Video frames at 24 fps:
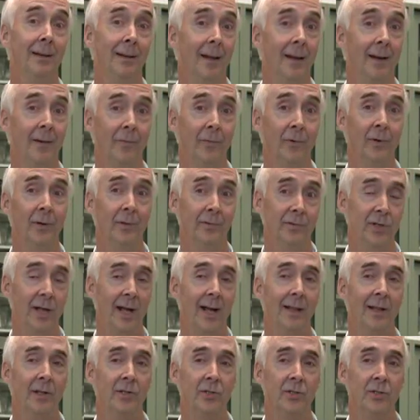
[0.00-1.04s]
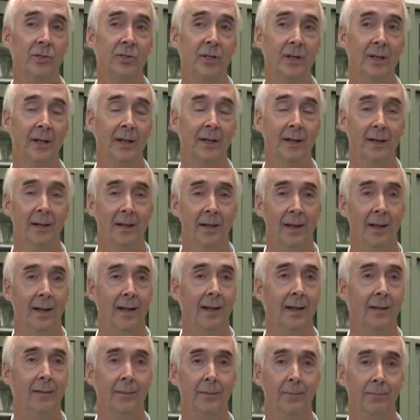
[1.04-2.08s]
a lot of real challenges.
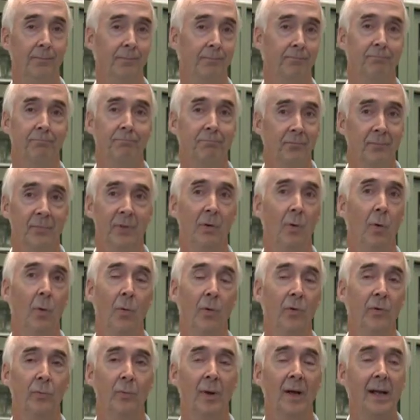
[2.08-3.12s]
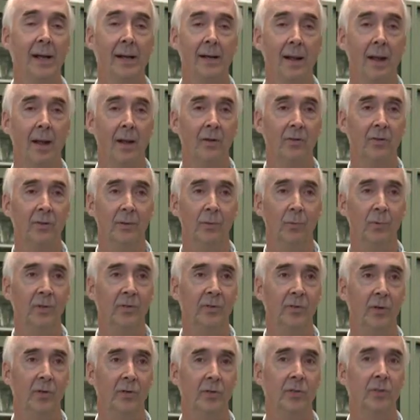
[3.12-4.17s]
And the growers recognize that
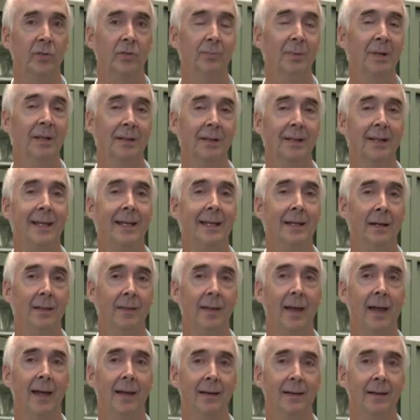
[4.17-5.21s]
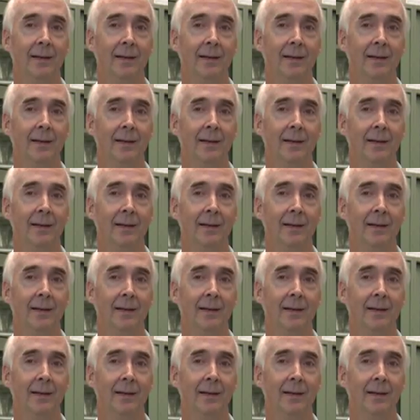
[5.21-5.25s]
research has been the key to that.